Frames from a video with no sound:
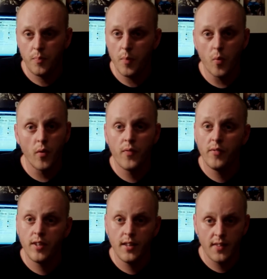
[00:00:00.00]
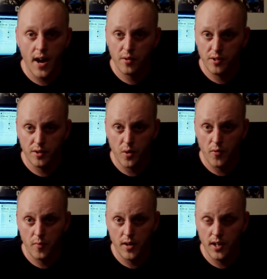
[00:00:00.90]
people with 15,000, it's
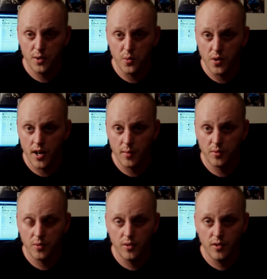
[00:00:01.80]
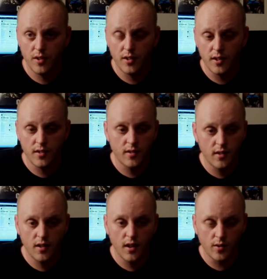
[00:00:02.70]
hard for me to get a dual com. So
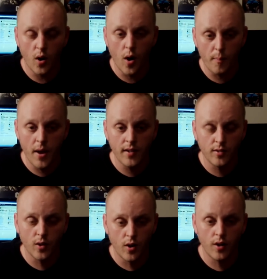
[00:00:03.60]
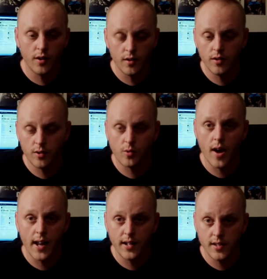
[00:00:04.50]
it's all based on
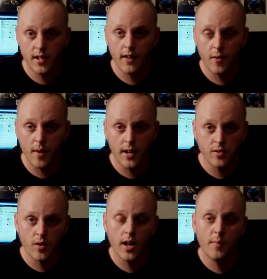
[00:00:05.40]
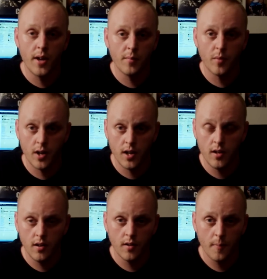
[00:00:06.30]
strategy. Everybody's trying to make money.